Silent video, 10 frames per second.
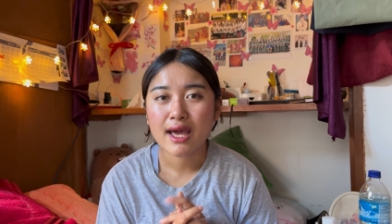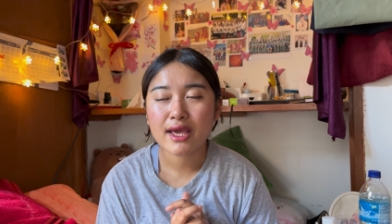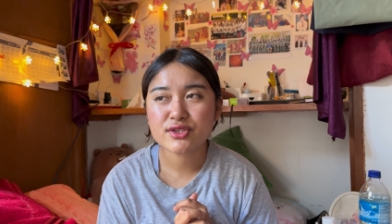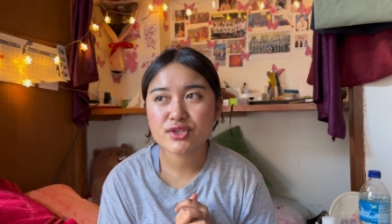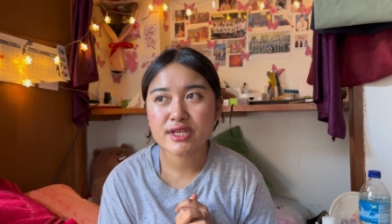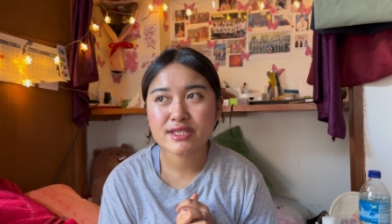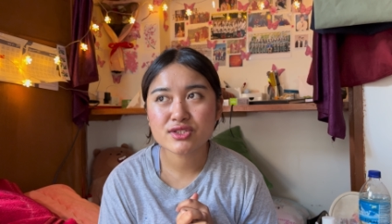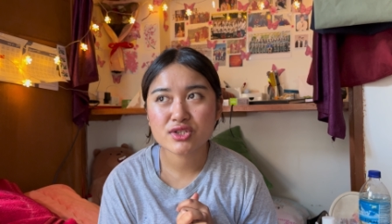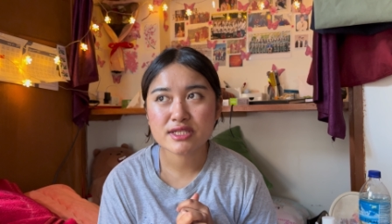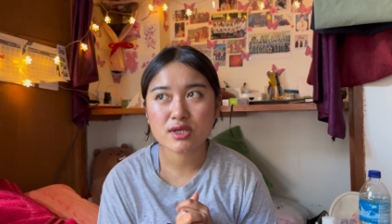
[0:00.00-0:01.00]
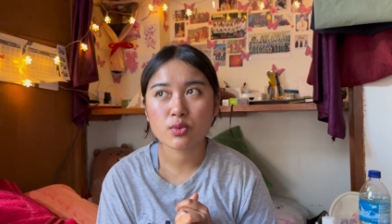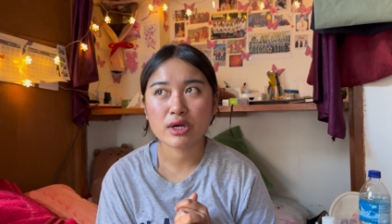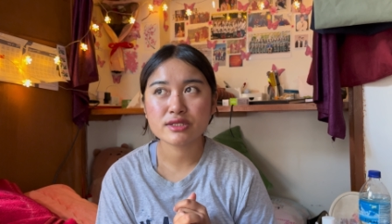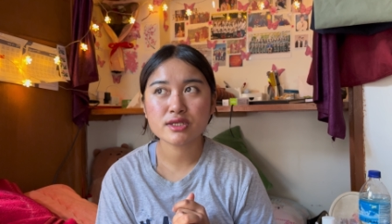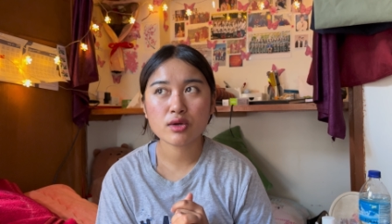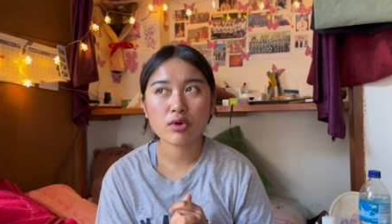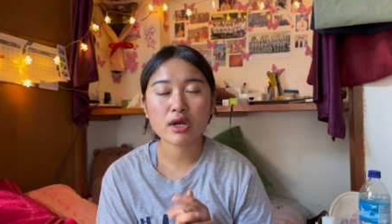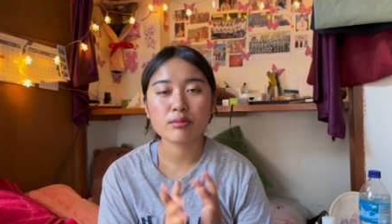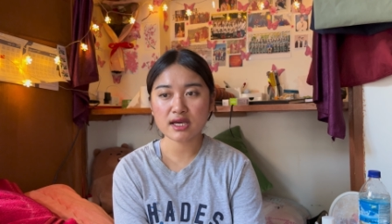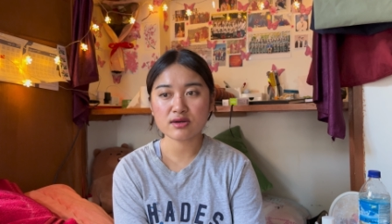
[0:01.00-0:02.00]
Actually, it's just a 1-day
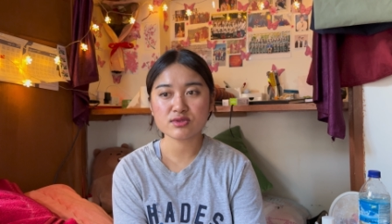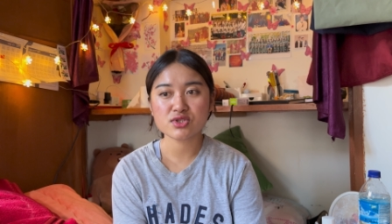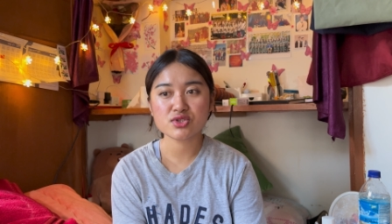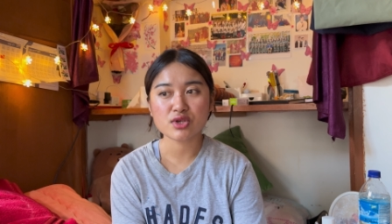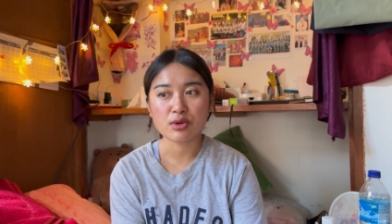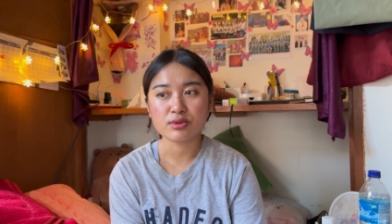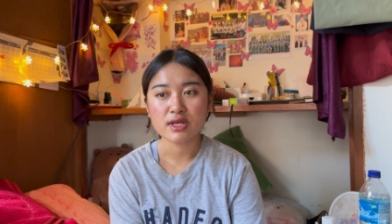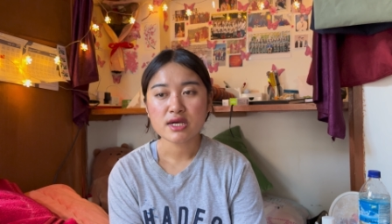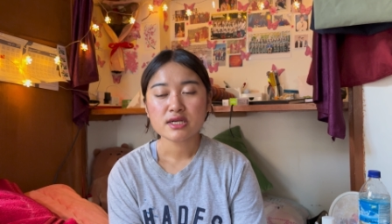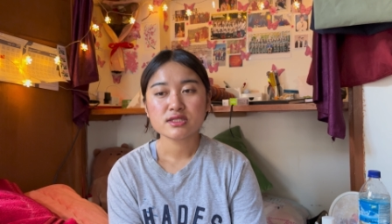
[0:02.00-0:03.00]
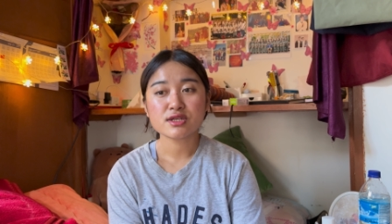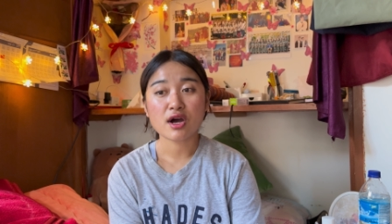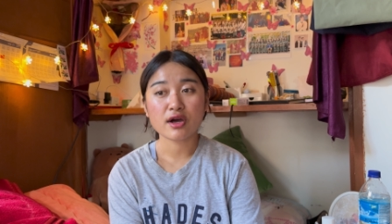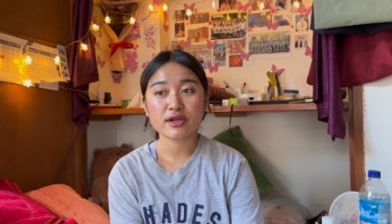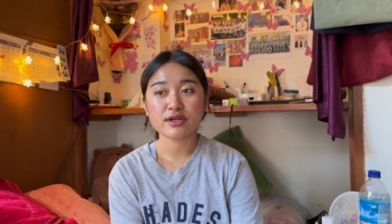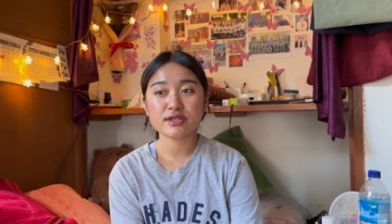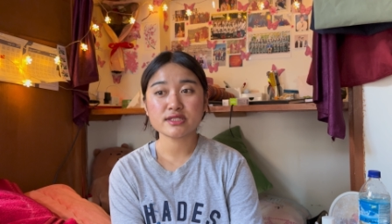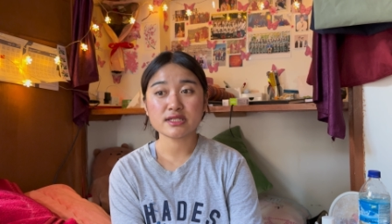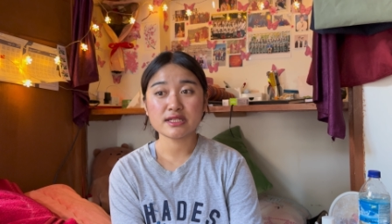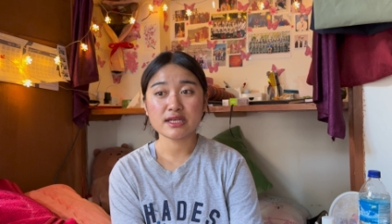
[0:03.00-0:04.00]
work, but I was so tired and